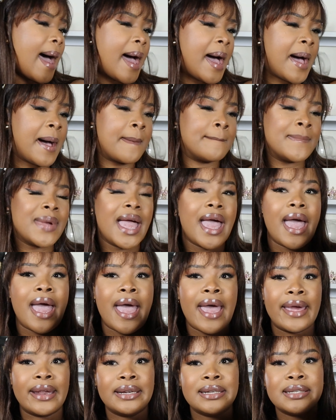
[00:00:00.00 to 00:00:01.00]

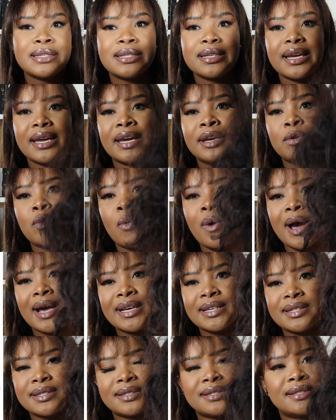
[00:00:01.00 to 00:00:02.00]
And it
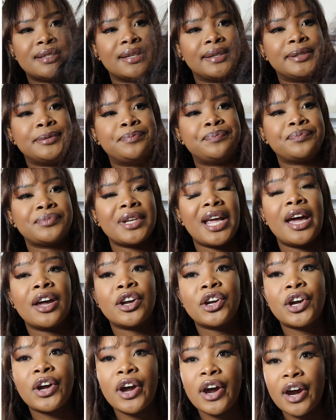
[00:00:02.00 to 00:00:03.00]
was
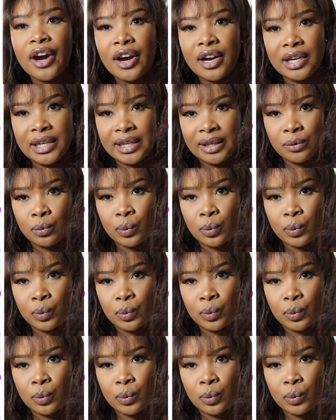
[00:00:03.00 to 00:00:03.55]
a curly